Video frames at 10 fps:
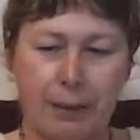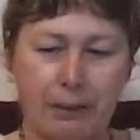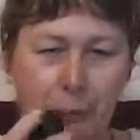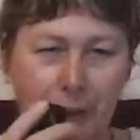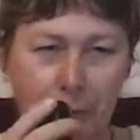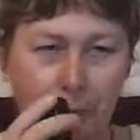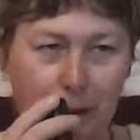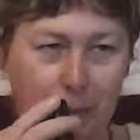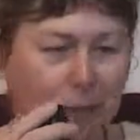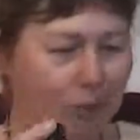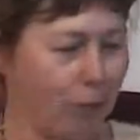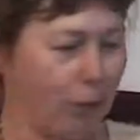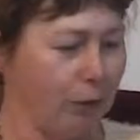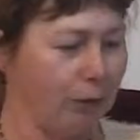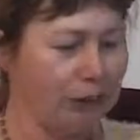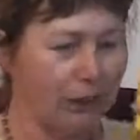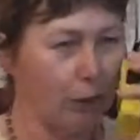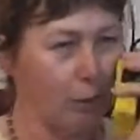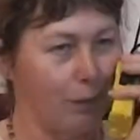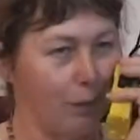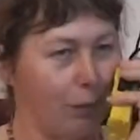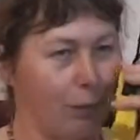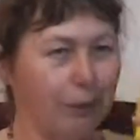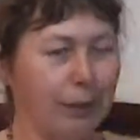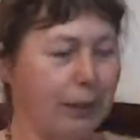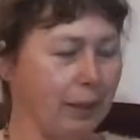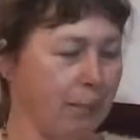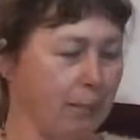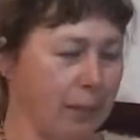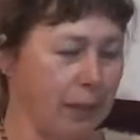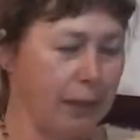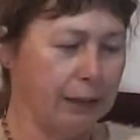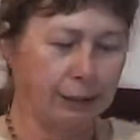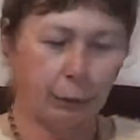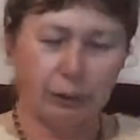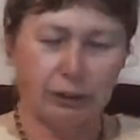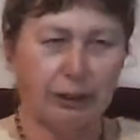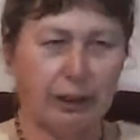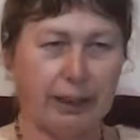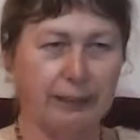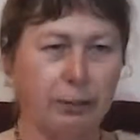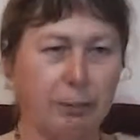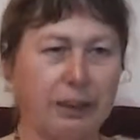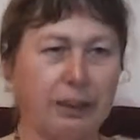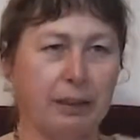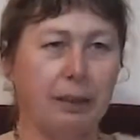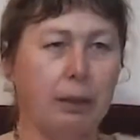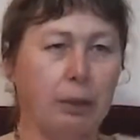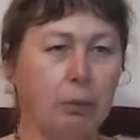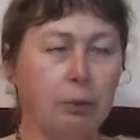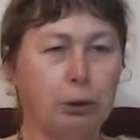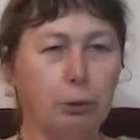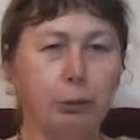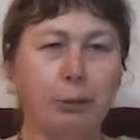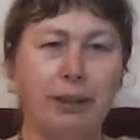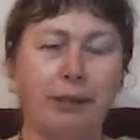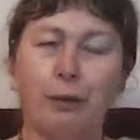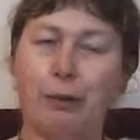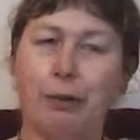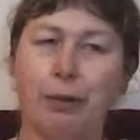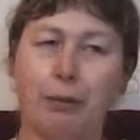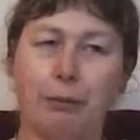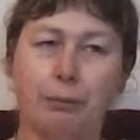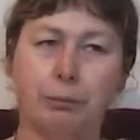as well as being the microphone instead of the microphone there, it's also the loudspeaker, which would mean if you're in a,